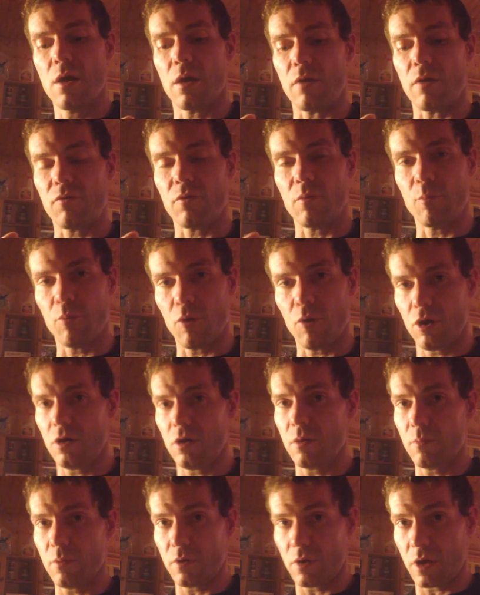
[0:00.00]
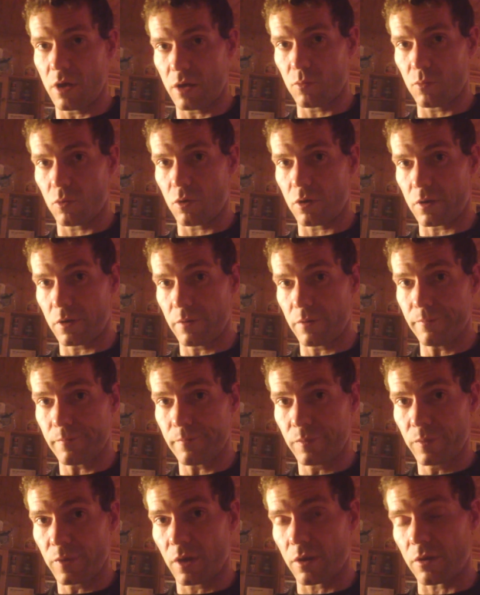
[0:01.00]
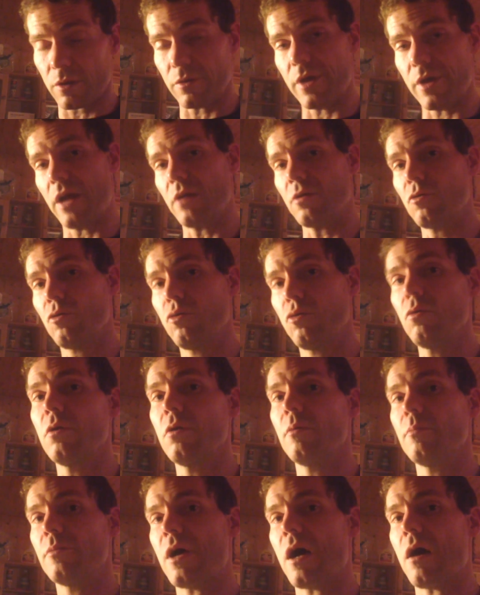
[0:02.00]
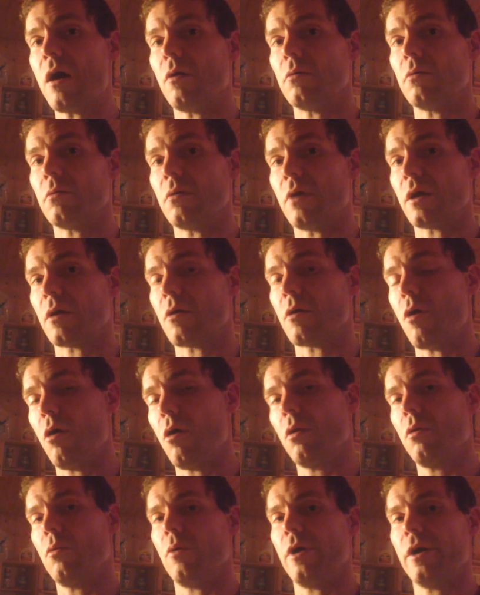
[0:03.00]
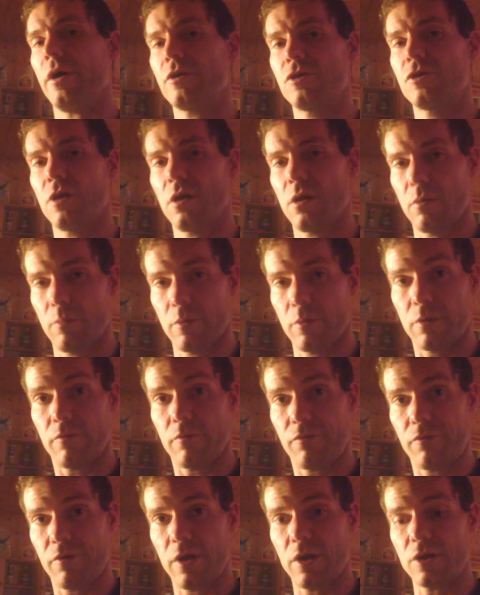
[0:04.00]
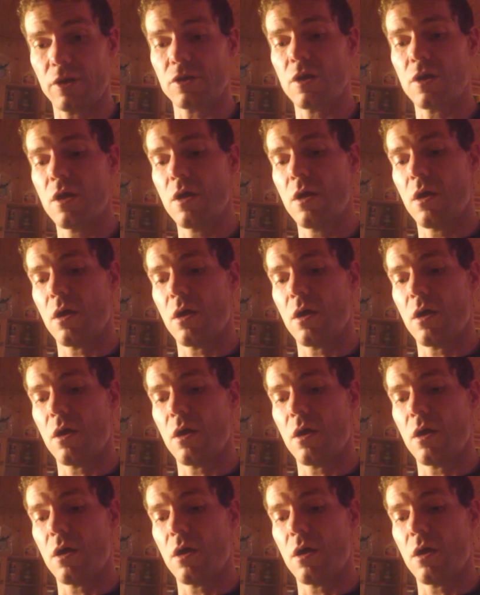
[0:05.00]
If you boil them in hot water, then cool them down, like all the way, chill them in the fridge,